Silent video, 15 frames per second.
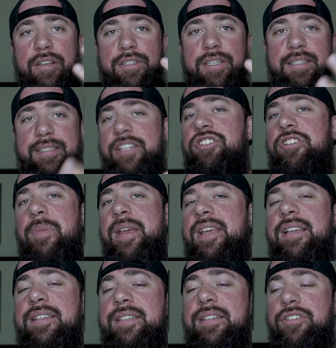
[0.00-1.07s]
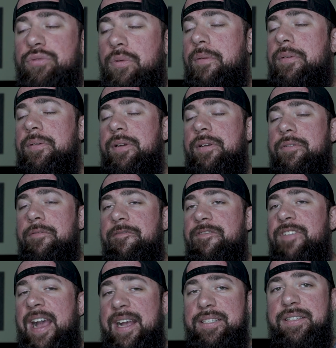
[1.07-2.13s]
decision-making skills were
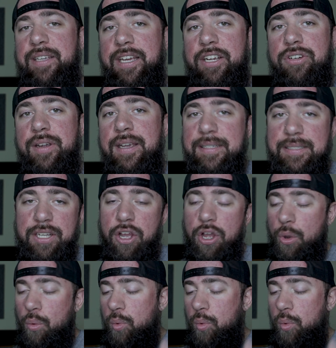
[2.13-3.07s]
vastly increased